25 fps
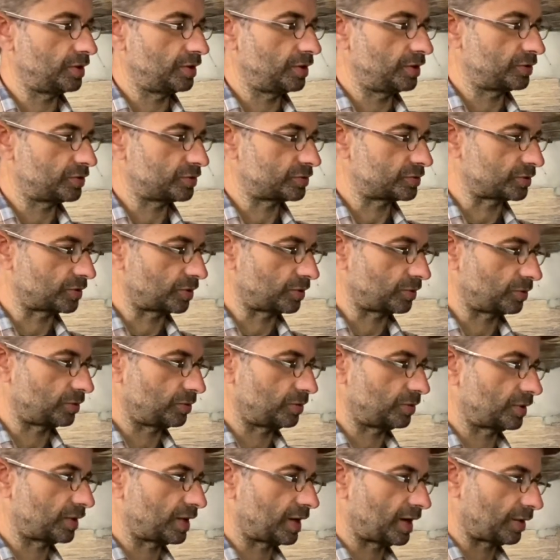
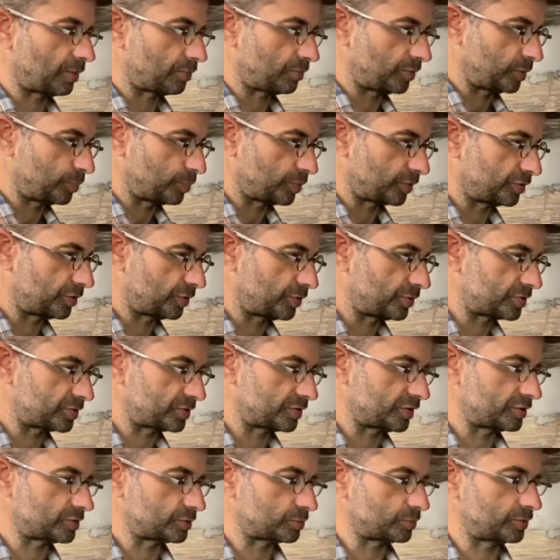So I
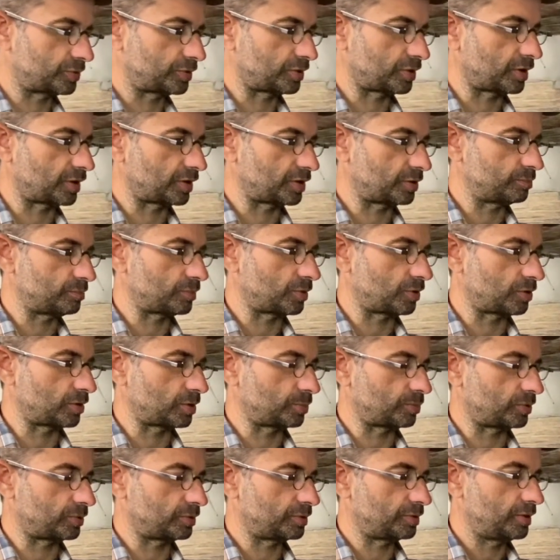reproduced this one not in
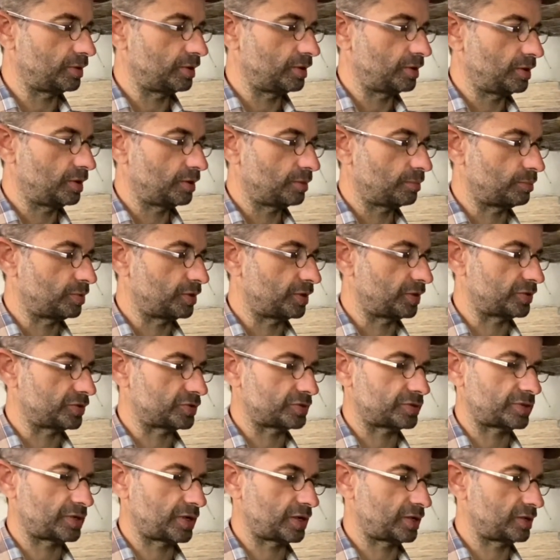marble, but
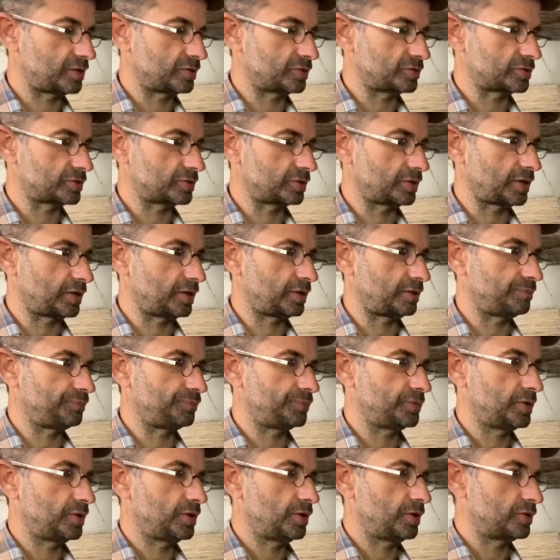instead in slate,
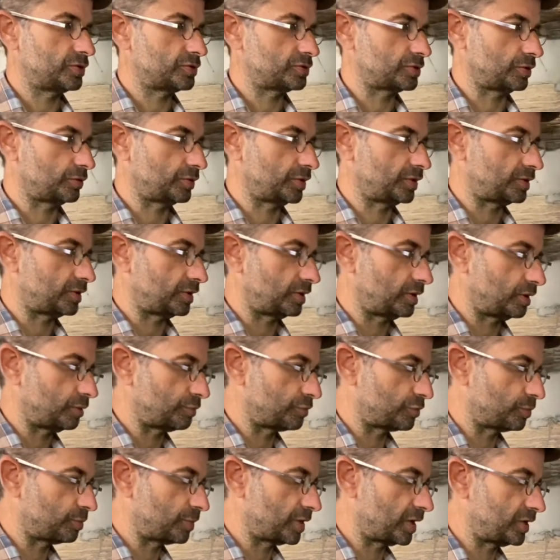so that the
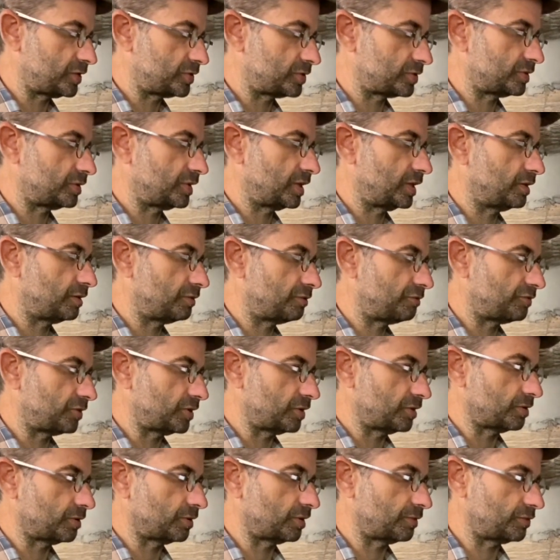information and the
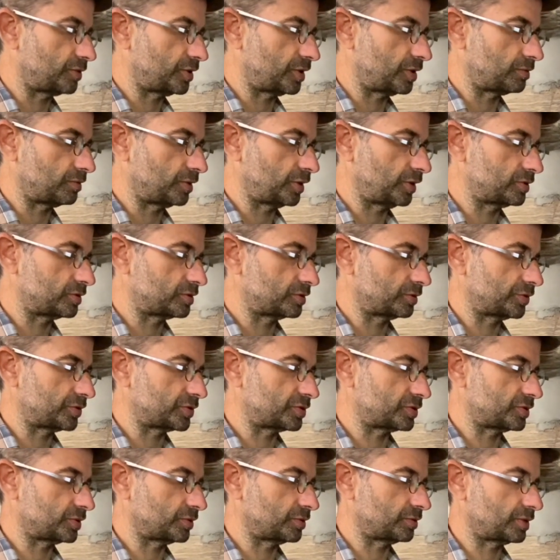feel of the original
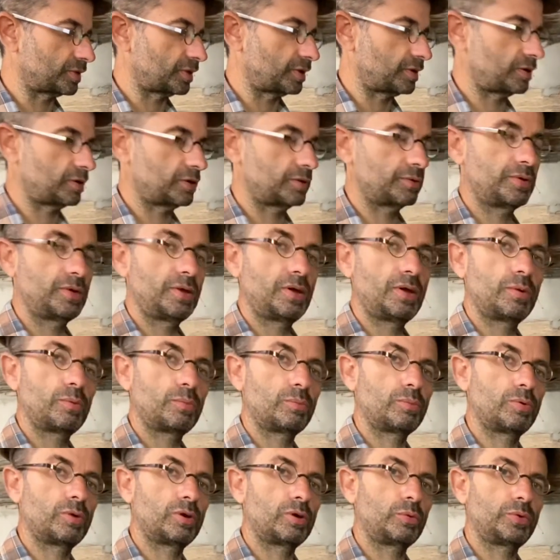is still there,
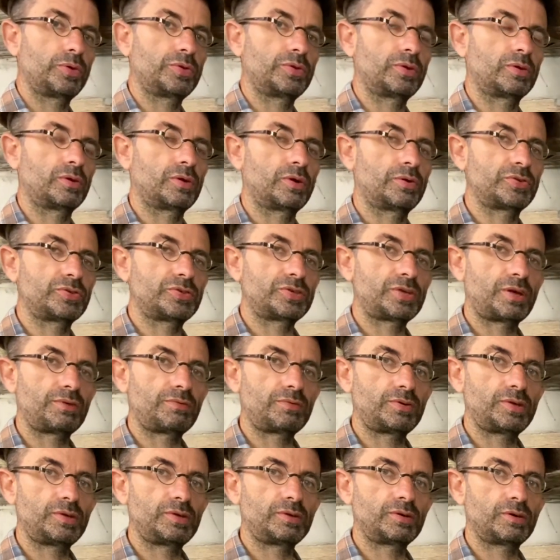but with the
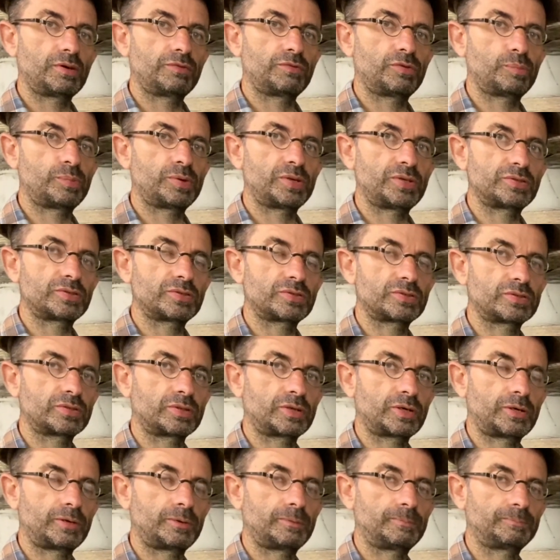longevity of a piece of
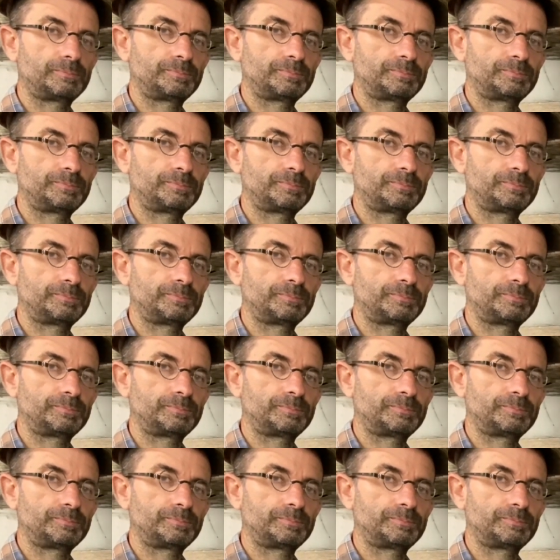slate.